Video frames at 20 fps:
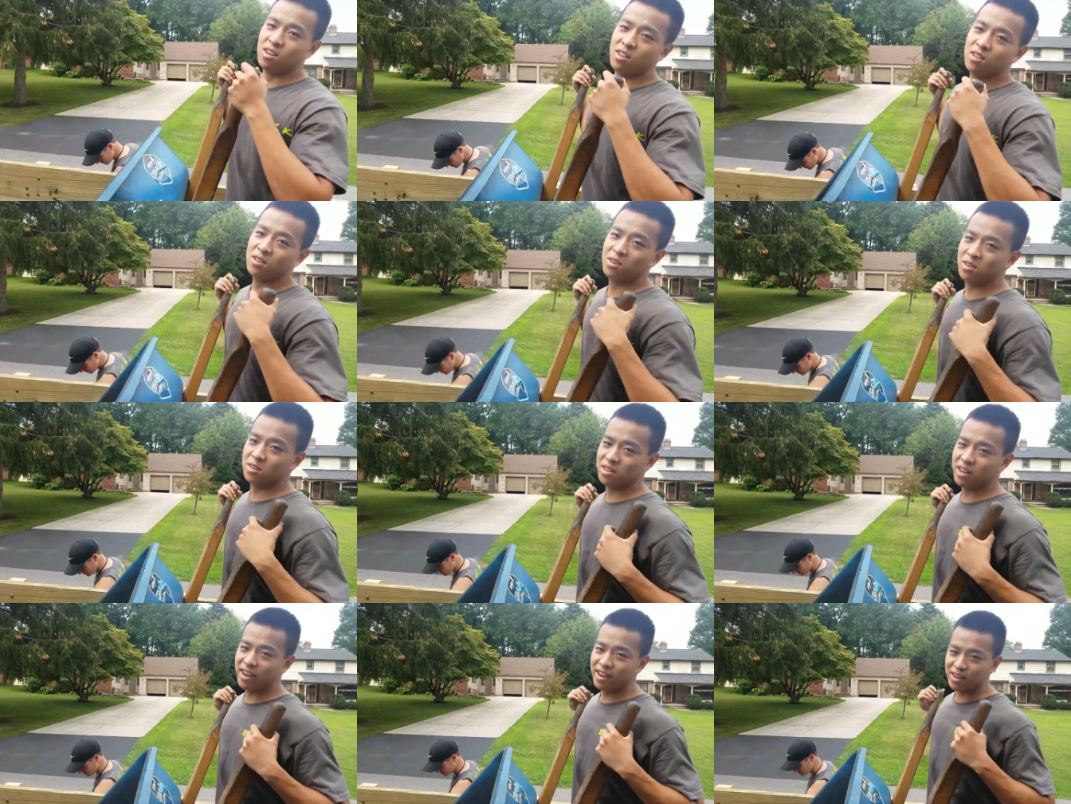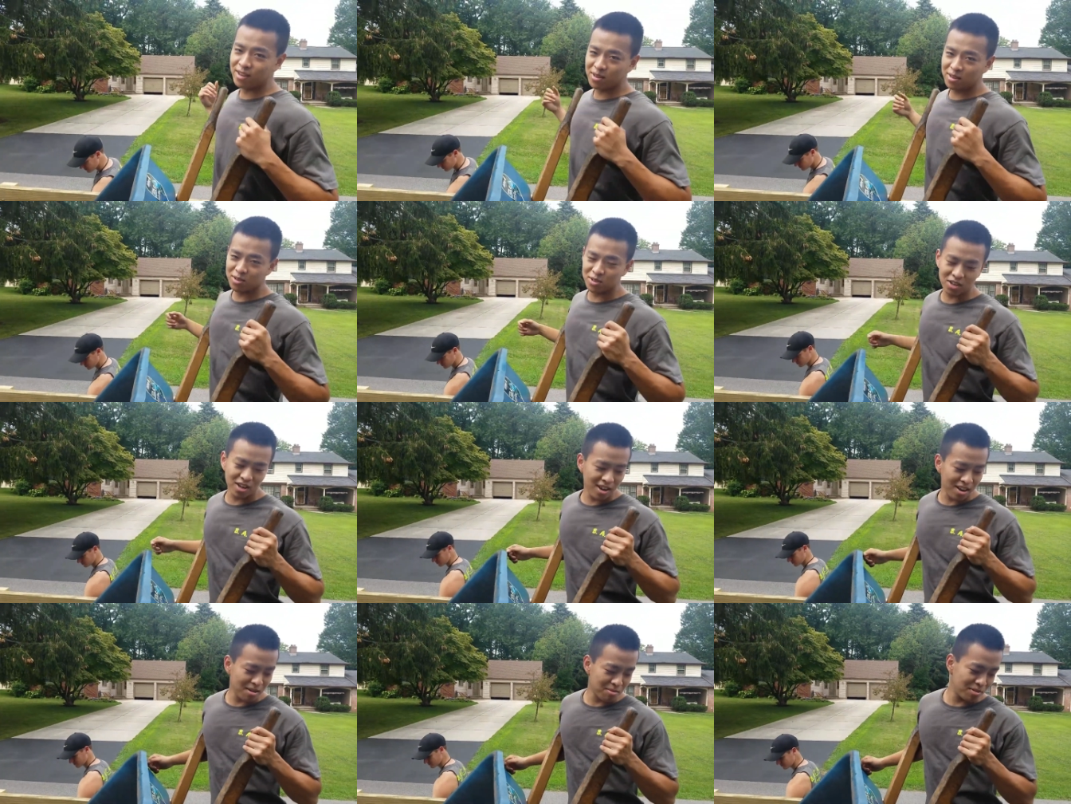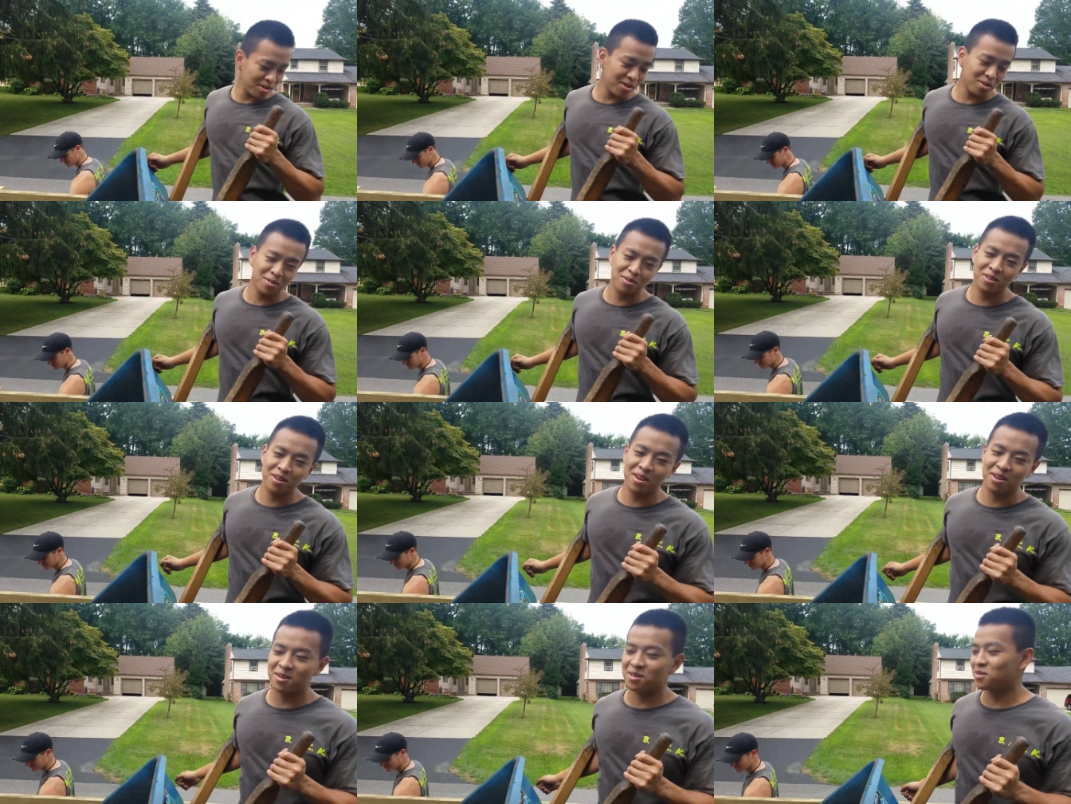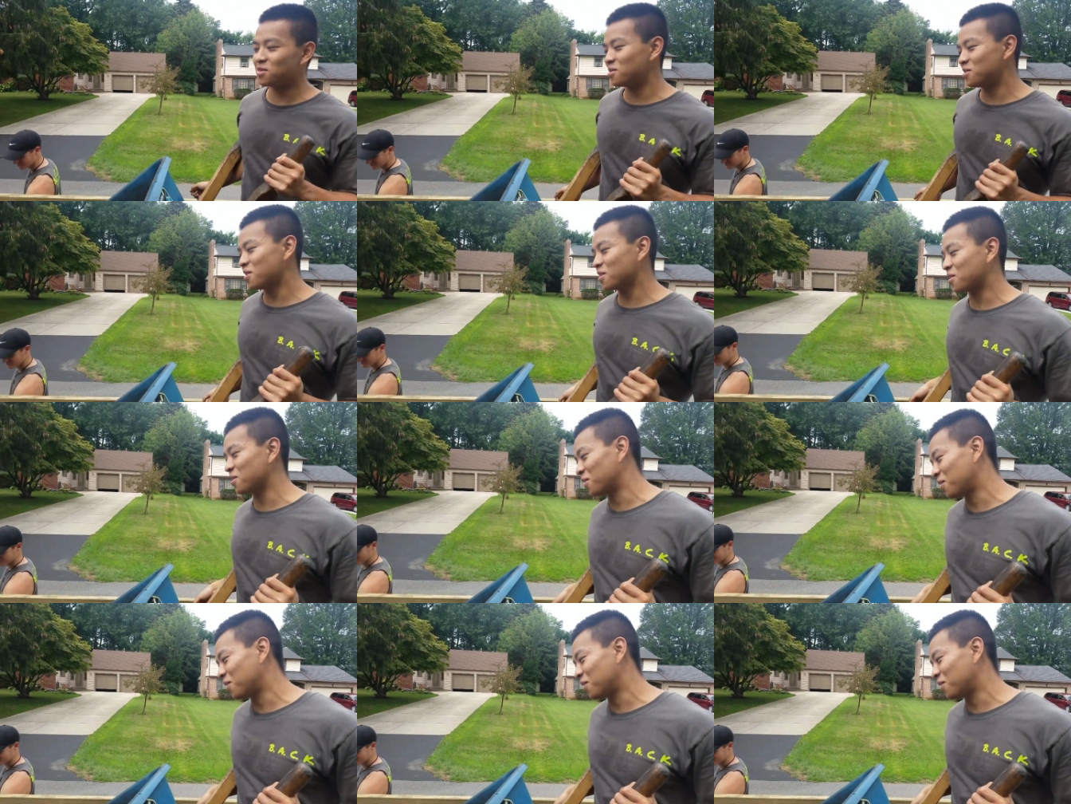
Another day on the job, another day, another nickel.